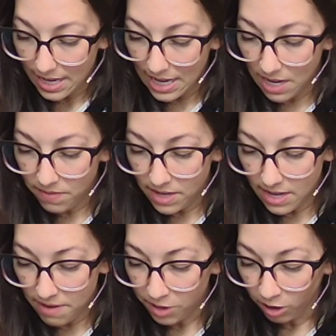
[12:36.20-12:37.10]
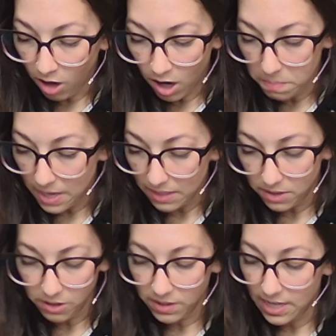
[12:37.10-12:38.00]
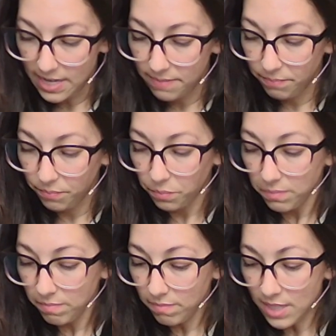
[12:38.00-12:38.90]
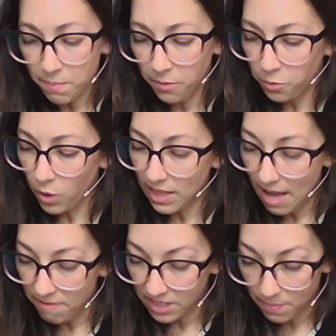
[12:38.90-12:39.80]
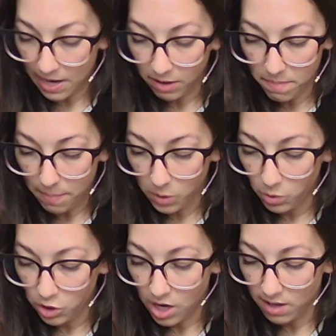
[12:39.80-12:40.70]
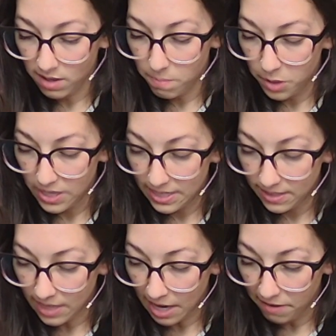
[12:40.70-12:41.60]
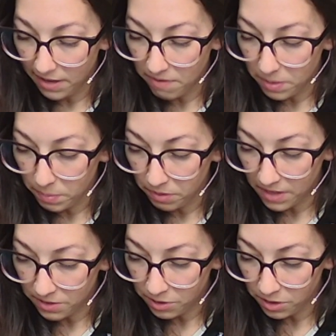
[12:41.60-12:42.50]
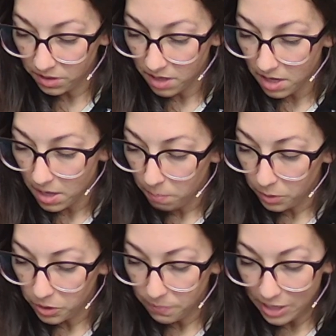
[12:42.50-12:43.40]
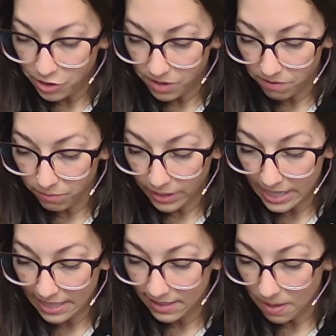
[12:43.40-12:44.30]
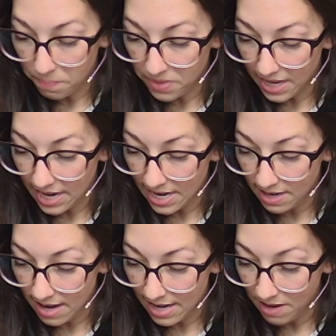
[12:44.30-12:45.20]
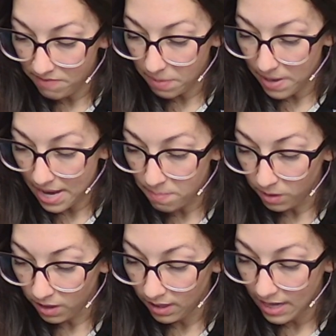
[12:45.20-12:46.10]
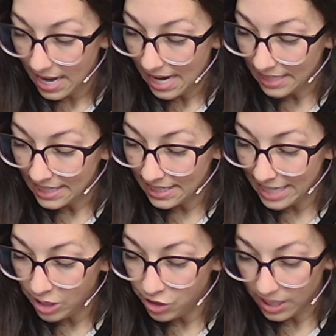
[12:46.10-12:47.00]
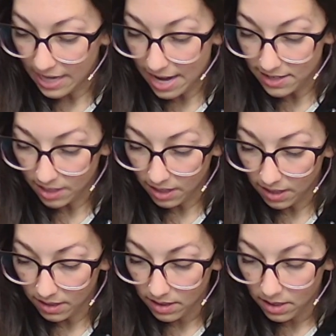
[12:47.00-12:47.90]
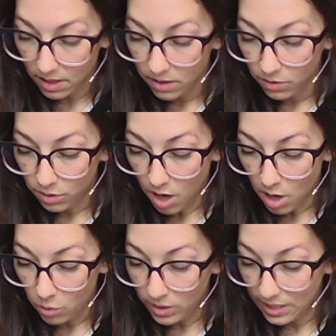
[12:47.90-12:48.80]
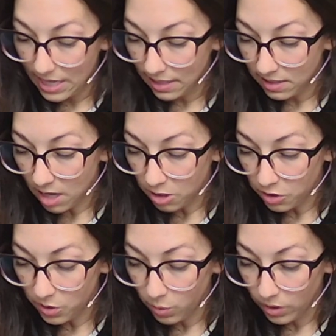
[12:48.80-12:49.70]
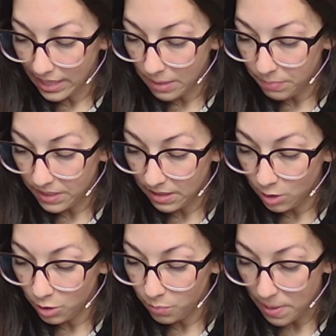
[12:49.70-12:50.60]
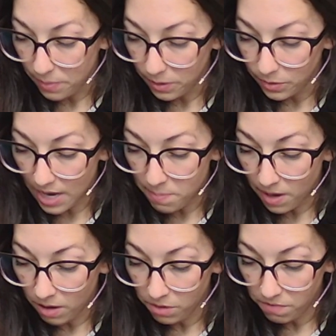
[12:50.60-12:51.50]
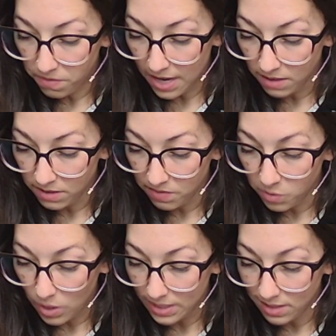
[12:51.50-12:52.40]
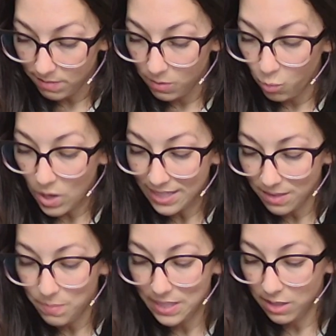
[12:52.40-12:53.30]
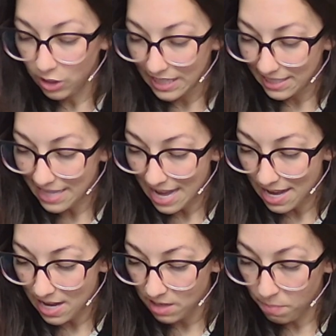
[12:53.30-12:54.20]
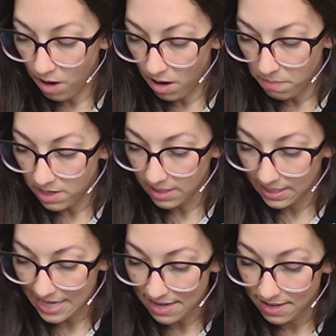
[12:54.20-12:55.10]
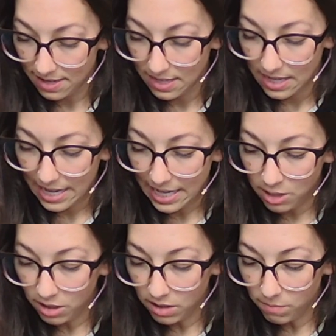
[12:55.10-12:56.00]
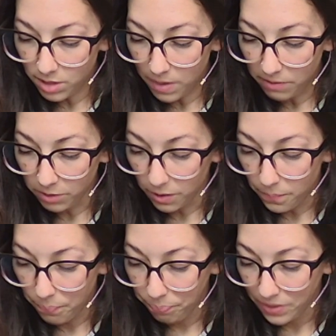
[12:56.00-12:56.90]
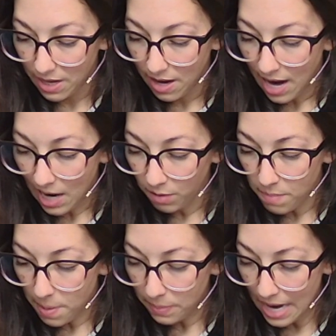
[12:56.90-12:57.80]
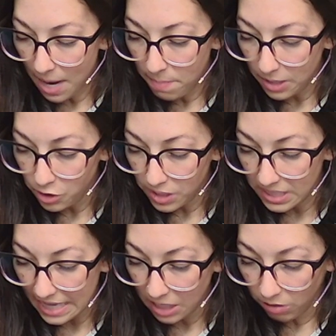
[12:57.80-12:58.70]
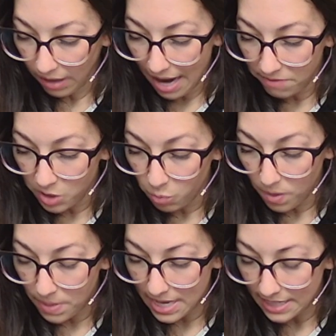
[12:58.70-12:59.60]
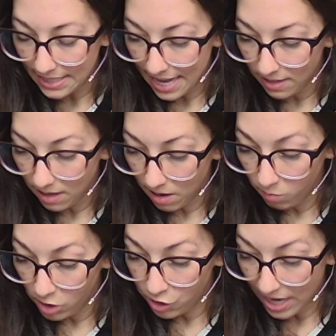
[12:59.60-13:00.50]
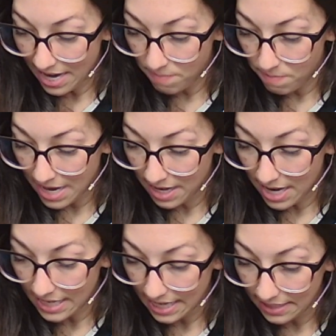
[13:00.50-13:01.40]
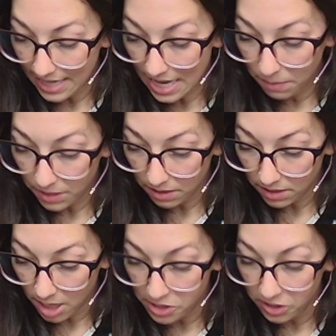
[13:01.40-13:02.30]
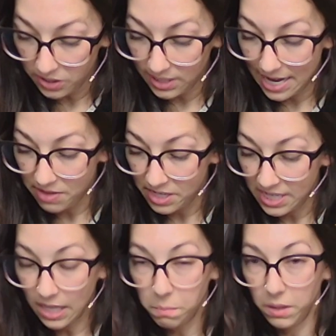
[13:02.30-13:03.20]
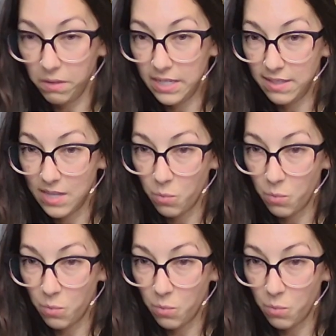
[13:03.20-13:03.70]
even if there are monsters in it. Before I left him, I remembered what Jonathan put in his diary of the professor's perturbation of reading something in an evening paper at the station at Exeter. So, seeing that Dr. Seward keeps his newspapers, I borrowed the files of the Westminster Gazette and the Pall Mall Gazette, and took them to my room. I remember how much the Daily Graph and the Whitby Gazette, of which I had made cuttings, helped us to understand the terrible events at